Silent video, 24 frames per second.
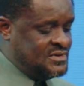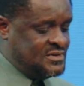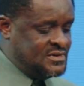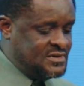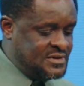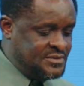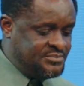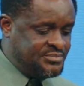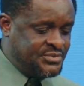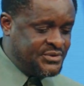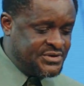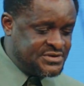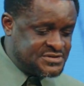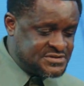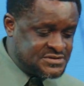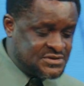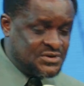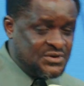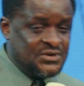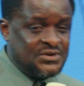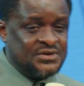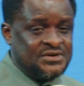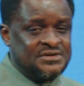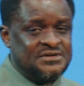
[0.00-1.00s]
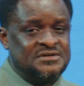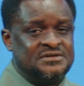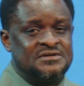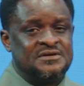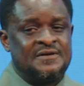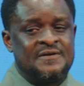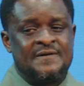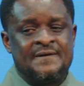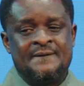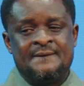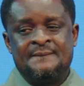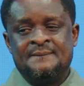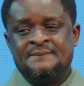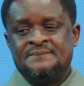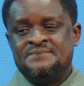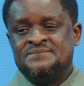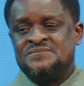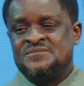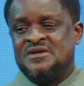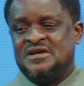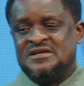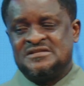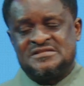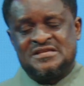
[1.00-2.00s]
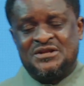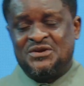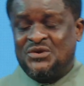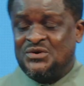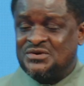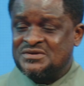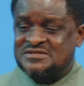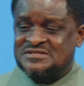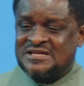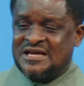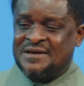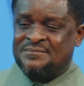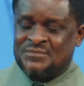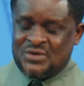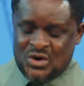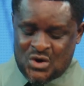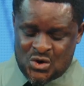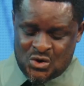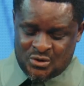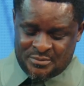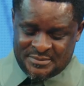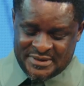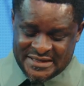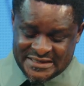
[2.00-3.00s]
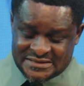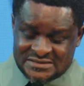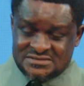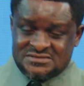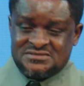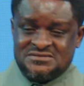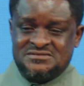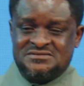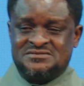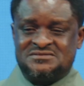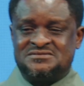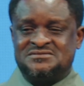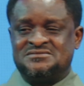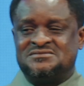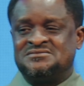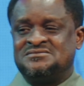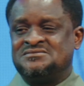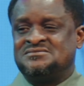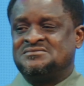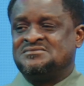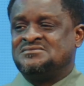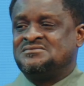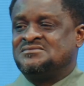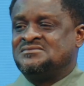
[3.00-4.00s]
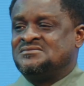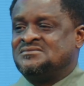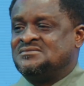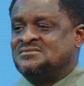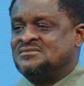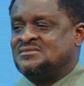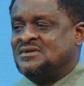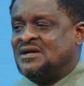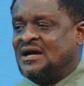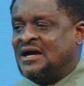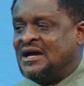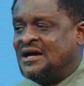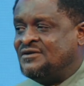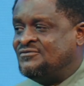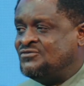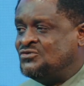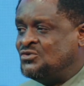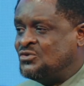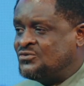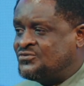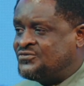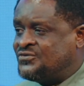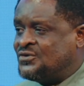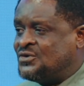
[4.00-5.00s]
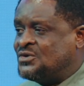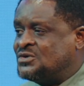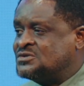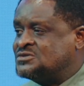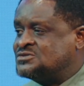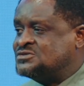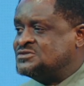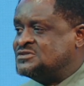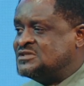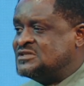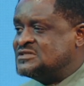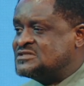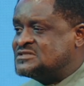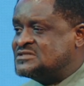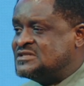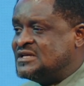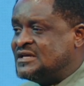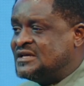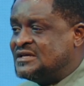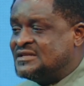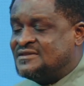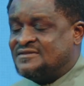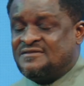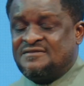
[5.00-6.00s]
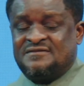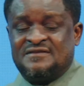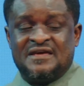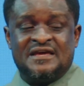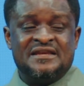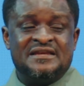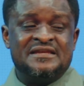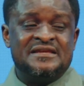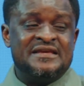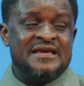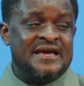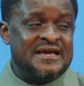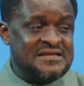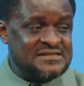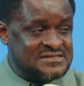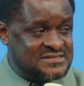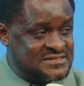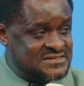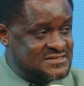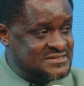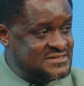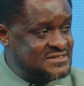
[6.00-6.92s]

Praise God. It's a long time coming. I've looked forward to this day 10 years